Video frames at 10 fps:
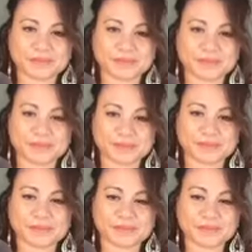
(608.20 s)

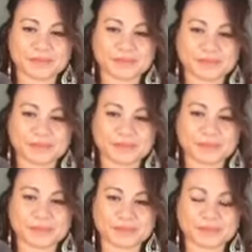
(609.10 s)

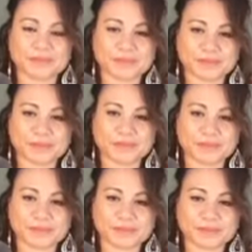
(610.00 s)

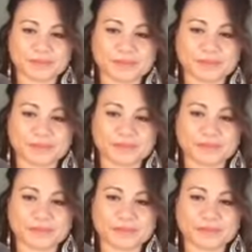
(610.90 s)

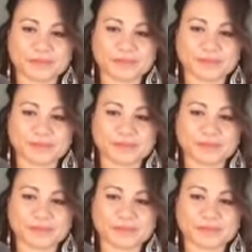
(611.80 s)

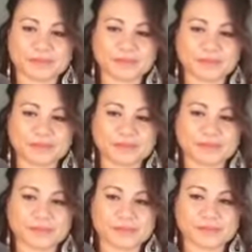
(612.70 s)

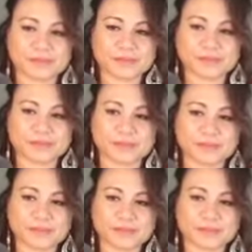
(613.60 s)

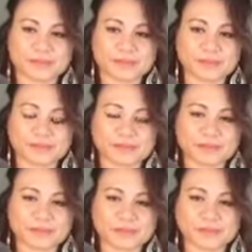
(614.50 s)

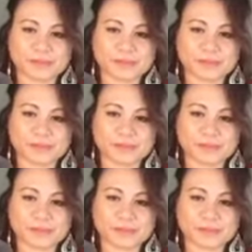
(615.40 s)
(not speaking)